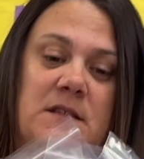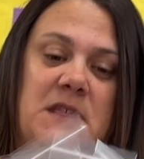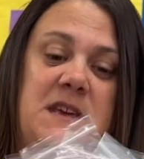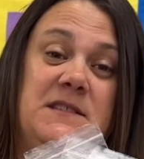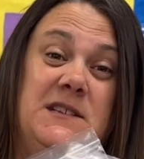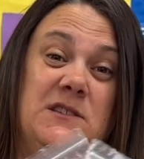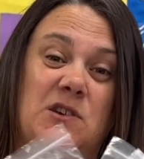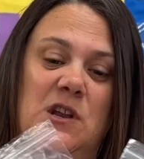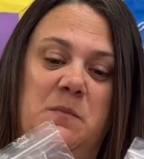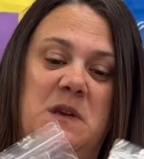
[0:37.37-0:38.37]
These seeds are
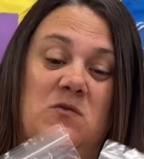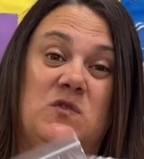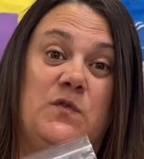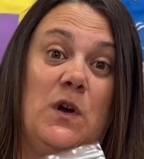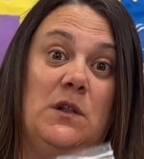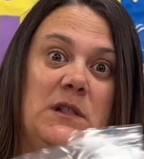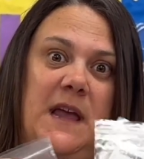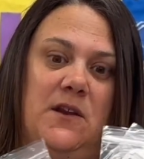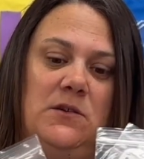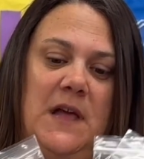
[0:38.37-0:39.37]
going to be used for a
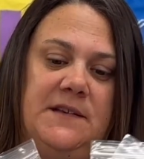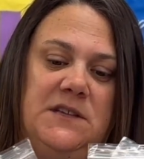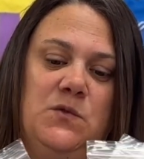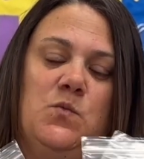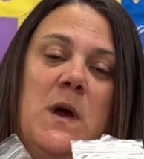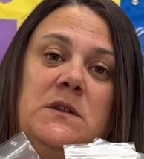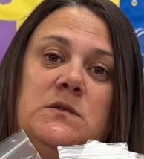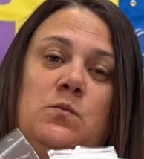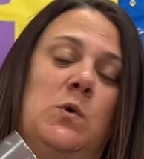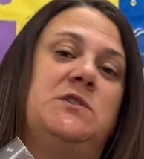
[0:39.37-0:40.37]
later lesson
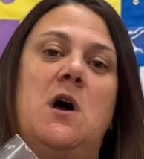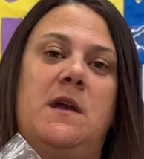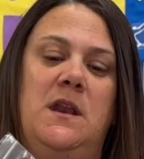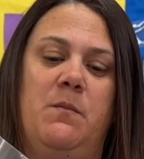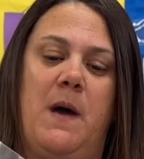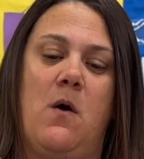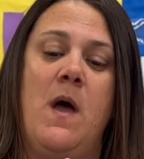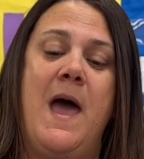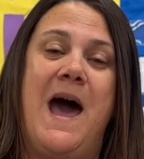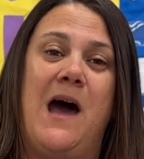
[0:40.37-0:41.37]
when we're talking about
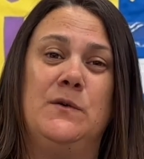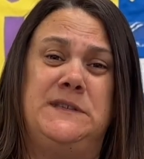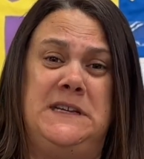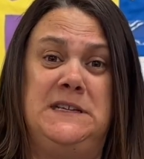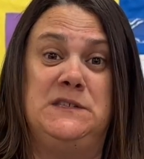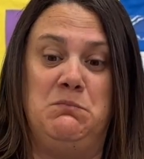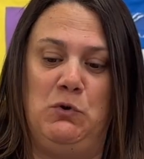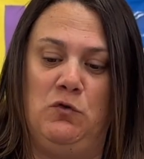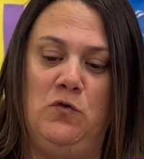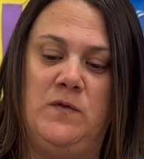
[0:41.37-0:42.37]
how seeds
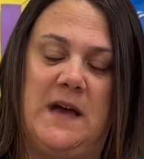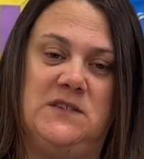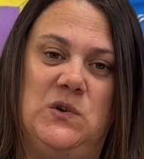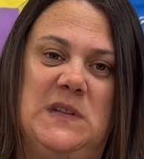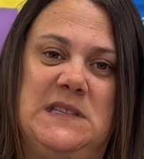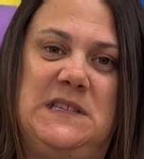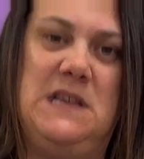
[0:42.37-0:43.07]
move. As you can see,